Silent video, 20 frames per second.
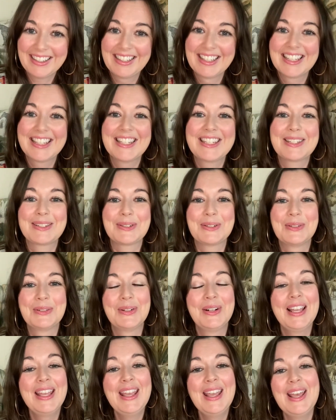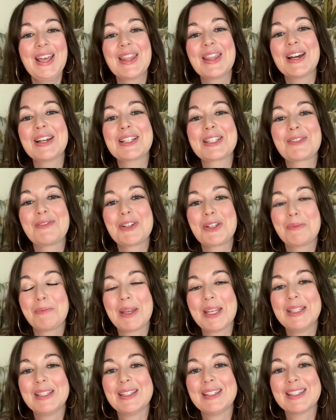So thanks for
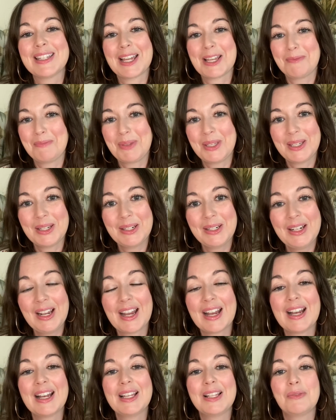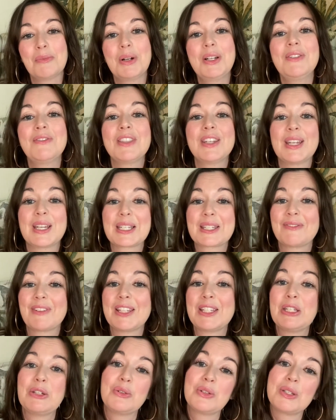spending time here, and one of the next
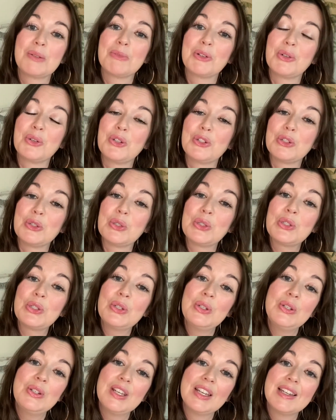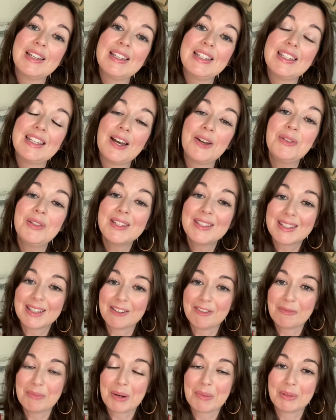videos I'm going to do soon is how to
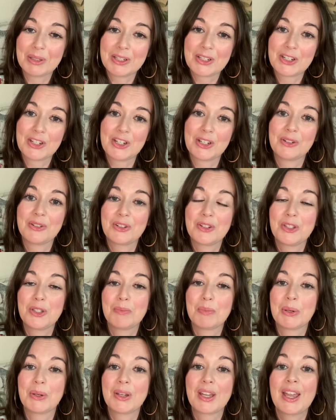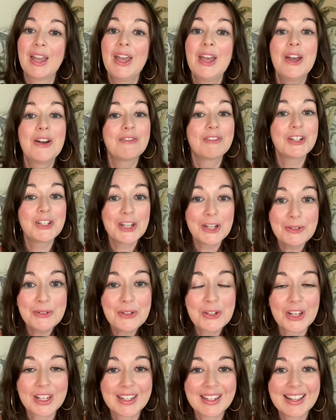self-publish a children's book for
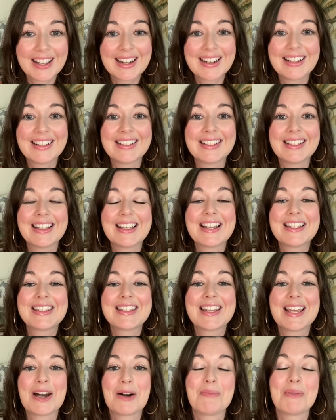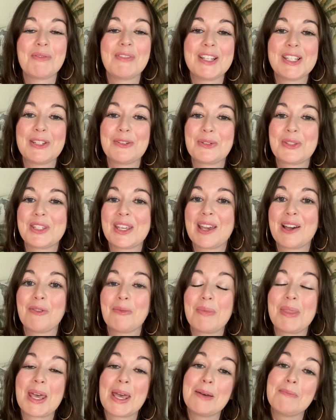children, and I'll set up a video to help
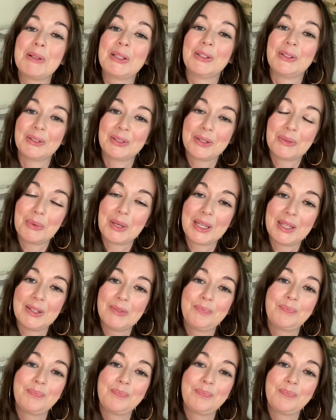them along the way